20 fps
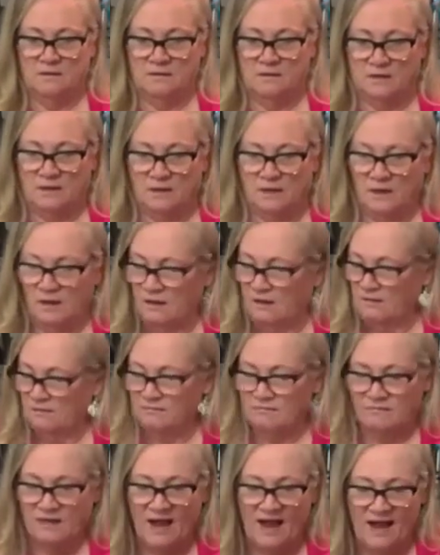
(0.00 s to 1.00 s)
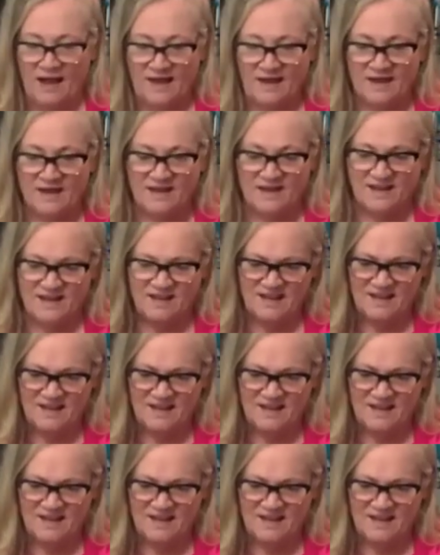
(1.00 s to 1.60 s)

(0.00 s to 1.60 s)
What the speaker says: All right.